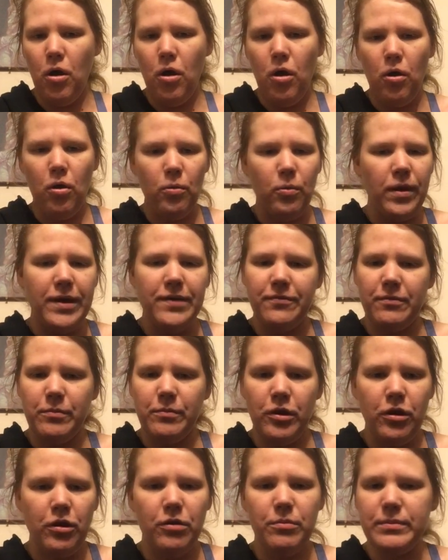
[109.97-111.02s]
away from
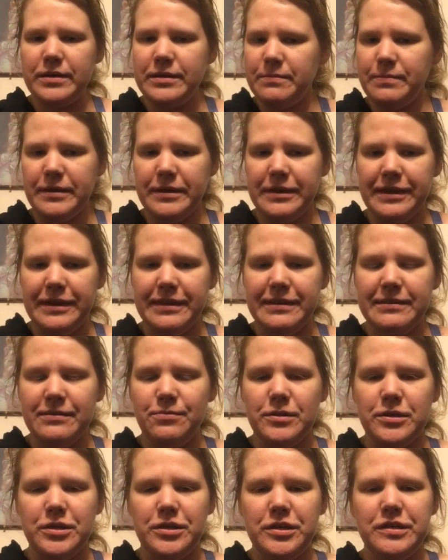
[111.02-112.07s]
home experience
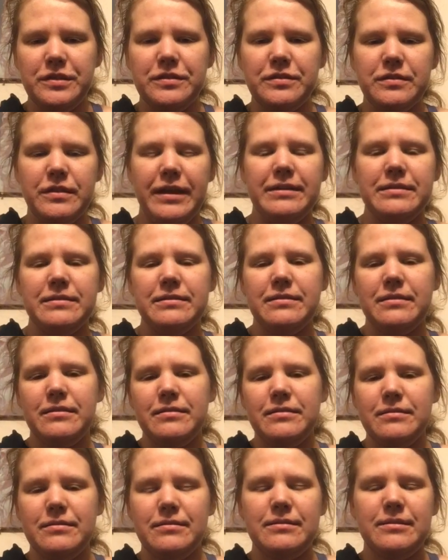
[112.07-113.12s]
where she's like
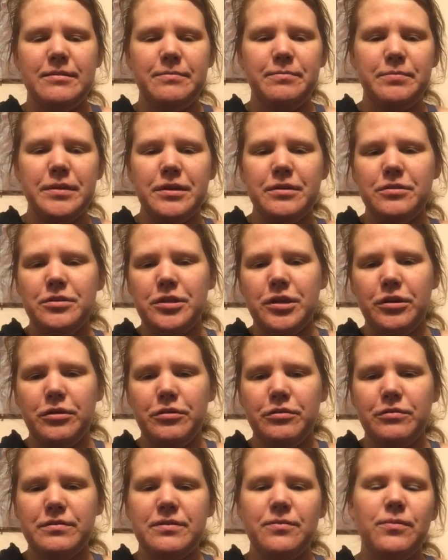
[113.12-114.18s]
tipping her toes.